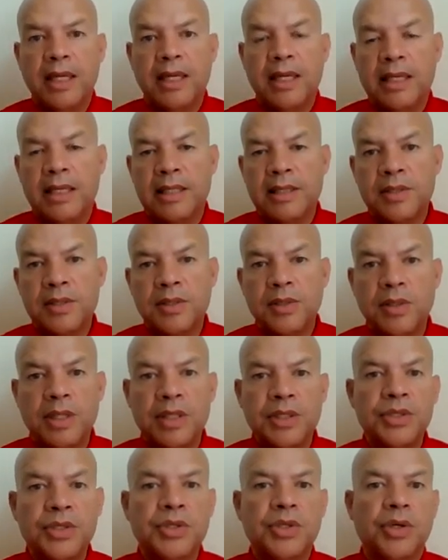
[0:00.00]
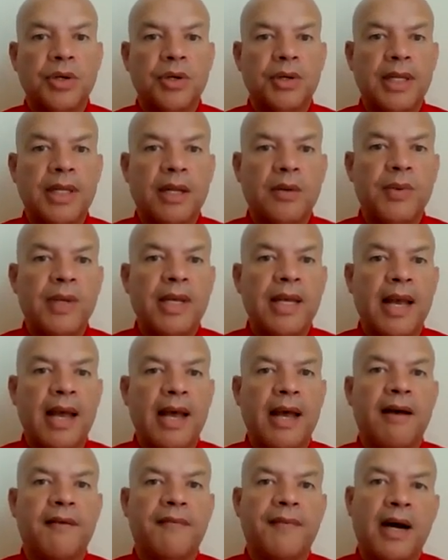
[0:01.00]
is to ensure that we
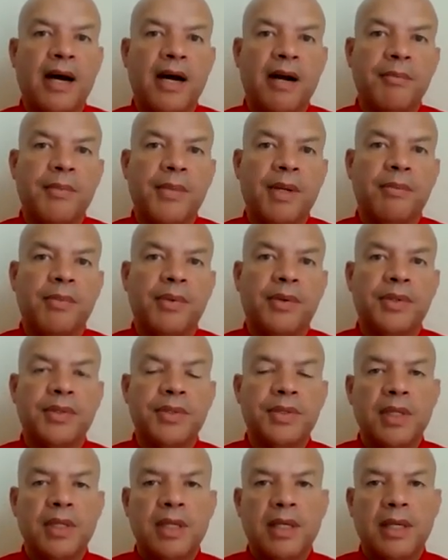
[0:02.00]
have our members